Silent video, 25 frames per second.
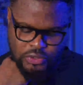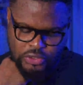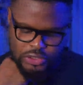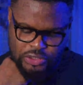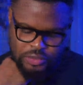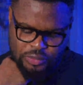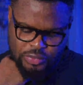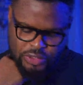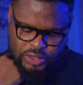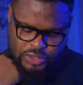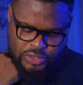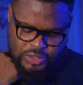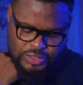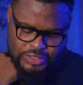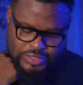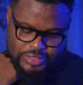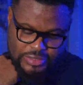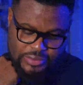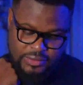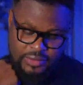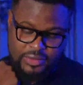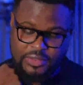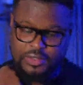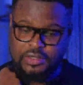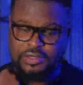We talked about
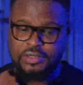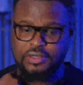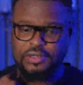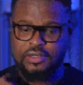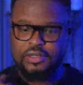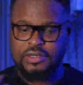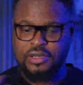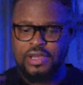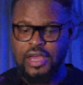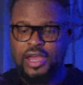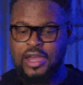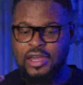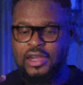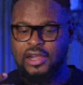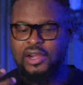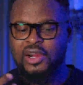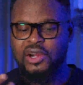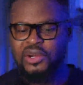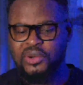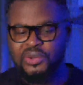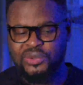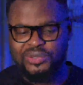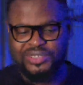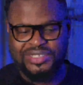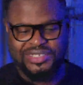sales
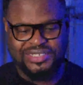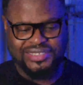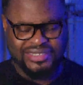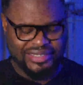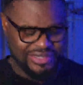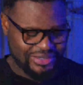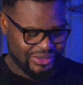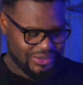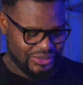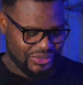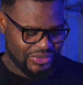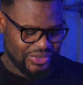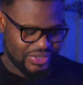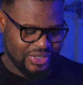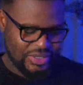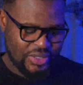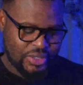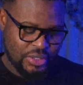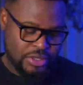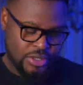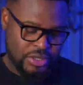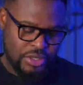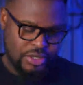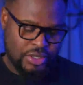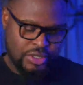and closing
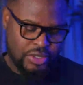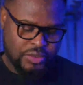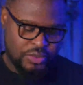skills.